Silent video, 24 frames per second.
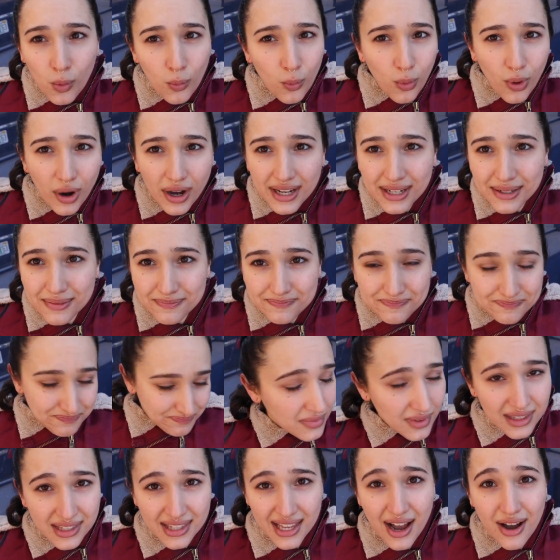What?
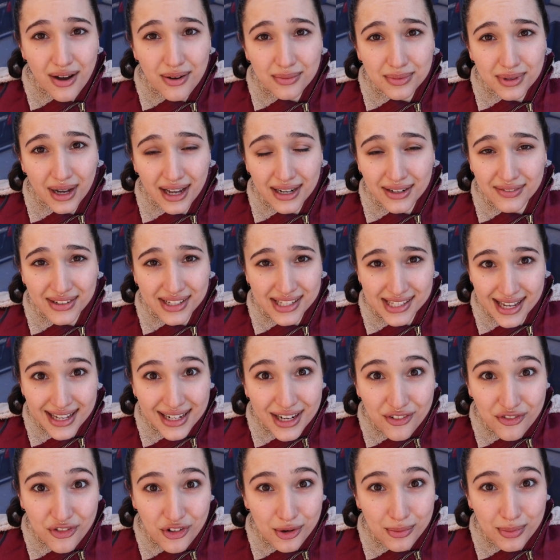Now I'm kind of
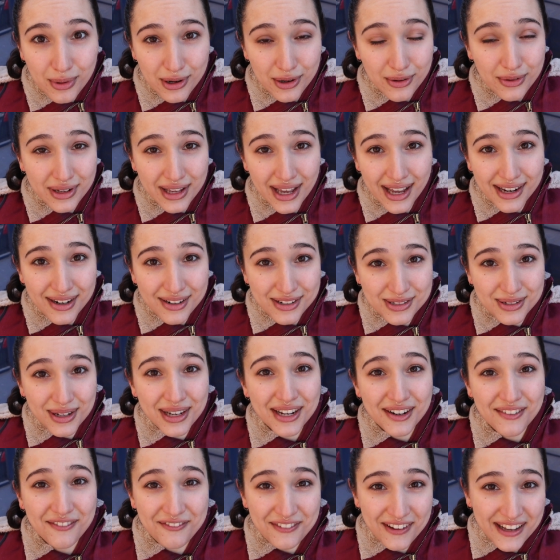excited for Roberto to get here so I
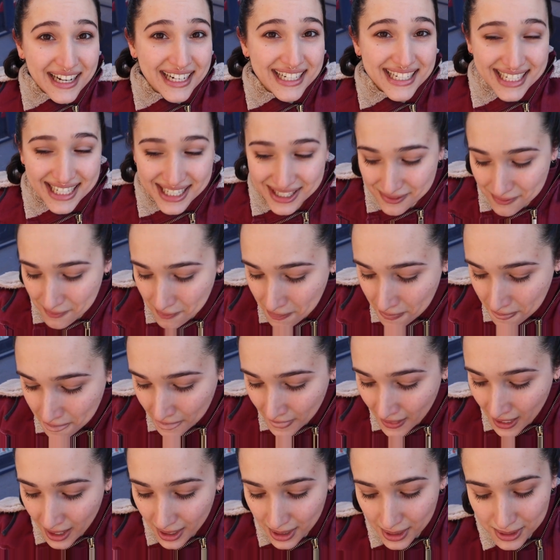can feed it to him.
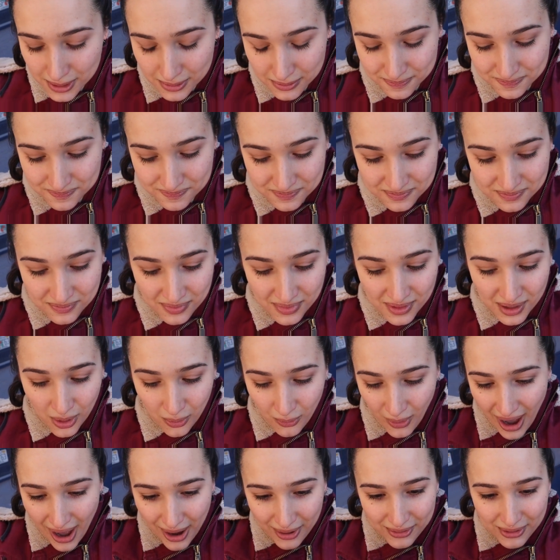Um,
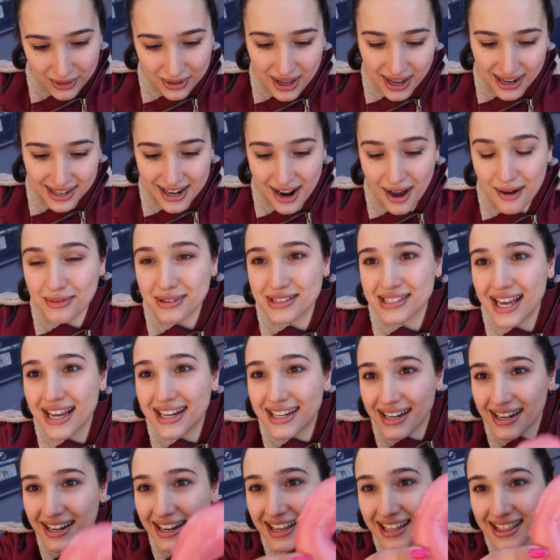wow, okay, now I'm
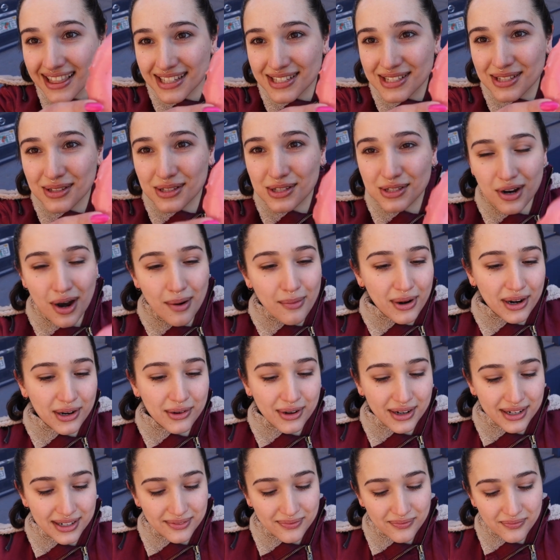excited. Let's do the strawberry
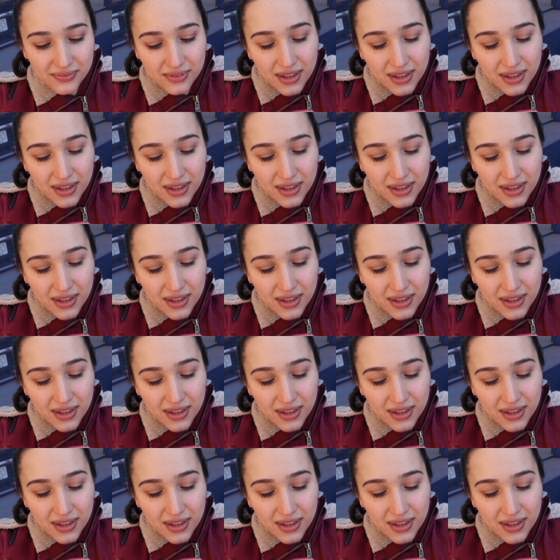one.